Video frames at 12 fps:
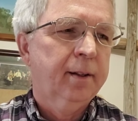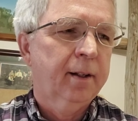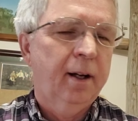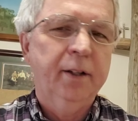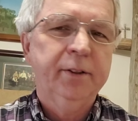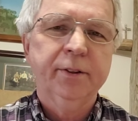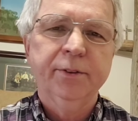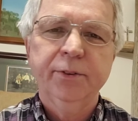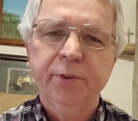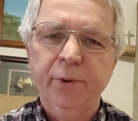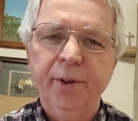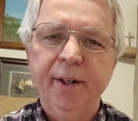
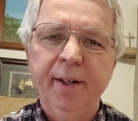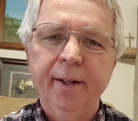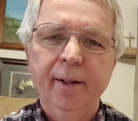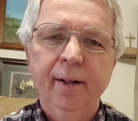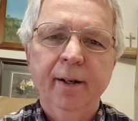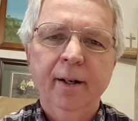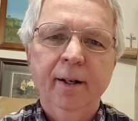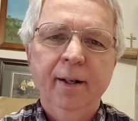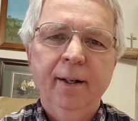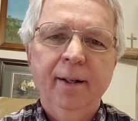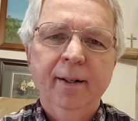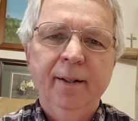Colossians
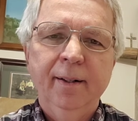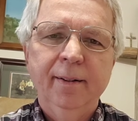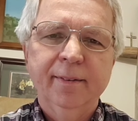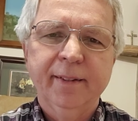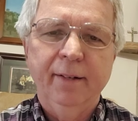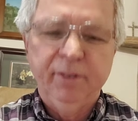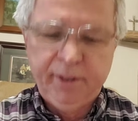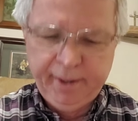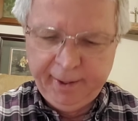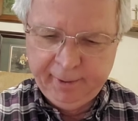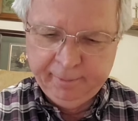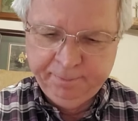
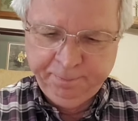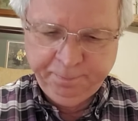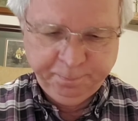3:17.